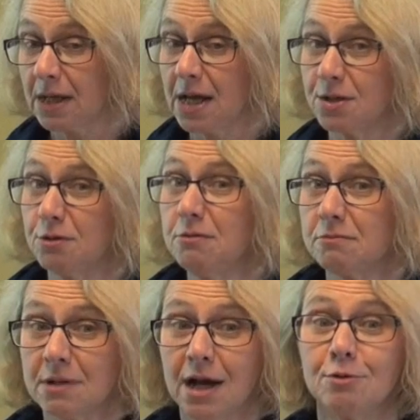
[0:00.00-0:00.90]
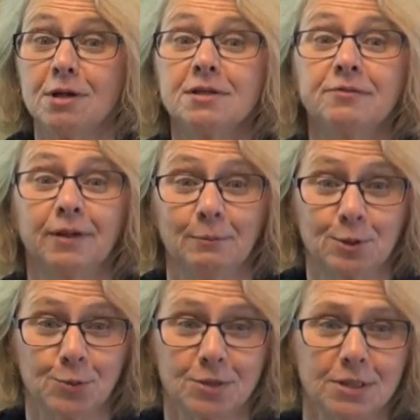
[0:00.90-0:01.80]
I don't know. How does a
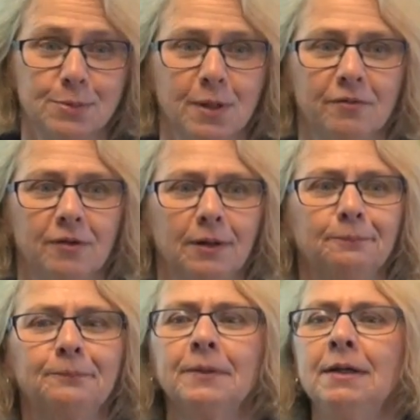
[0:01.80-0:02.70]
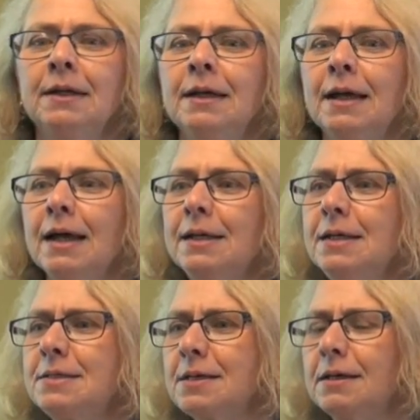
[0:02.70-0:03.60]
Flemish person spell farm? And
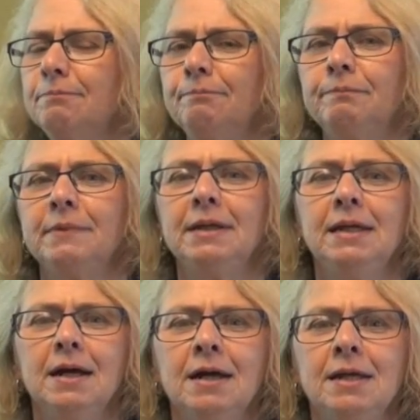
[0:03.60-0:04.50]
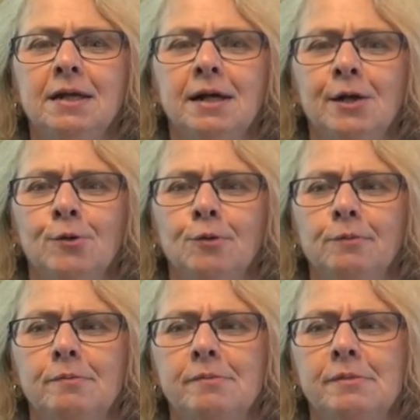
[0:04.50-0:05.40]
he said,
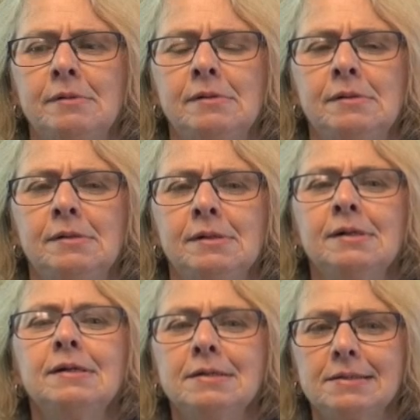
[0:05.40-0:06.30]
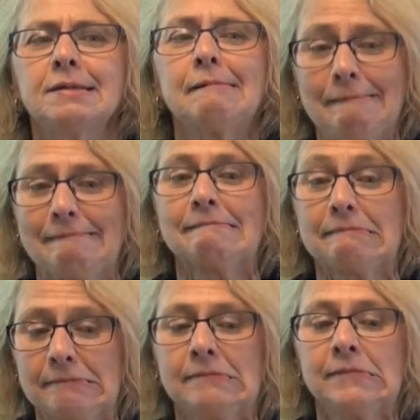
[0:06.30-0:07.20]
E-I-E-I-O. I said, hmm.
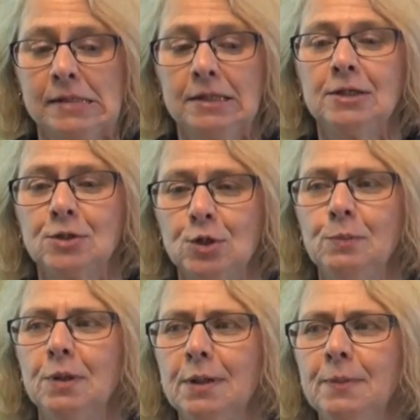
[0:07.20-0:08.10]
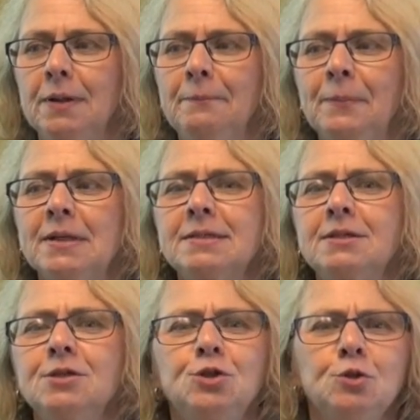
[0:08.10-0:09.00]
It's good, Bob. Um, I
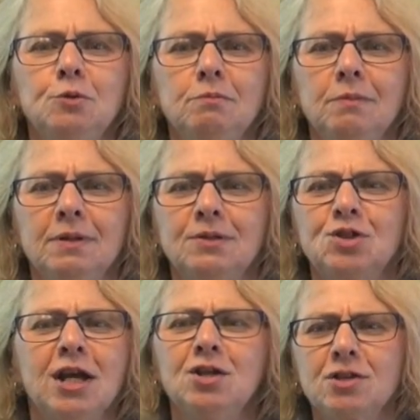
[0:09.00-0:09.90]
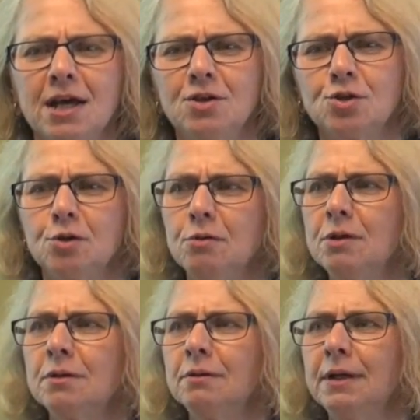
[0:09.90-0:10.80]
said, did you change that
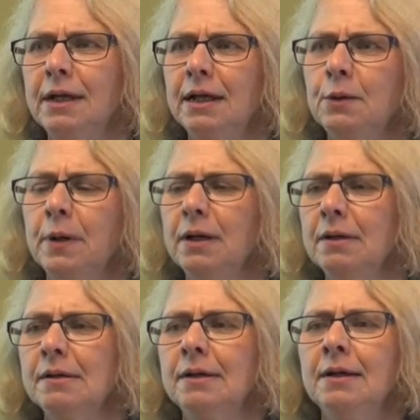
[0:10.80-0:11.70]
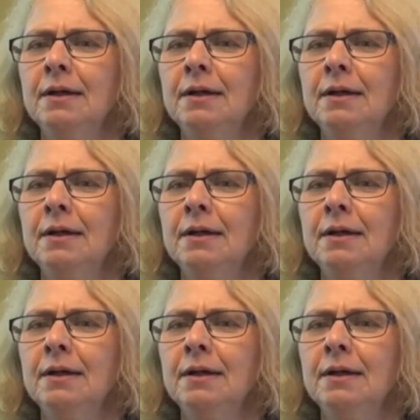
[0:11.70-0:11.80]
joke in any way?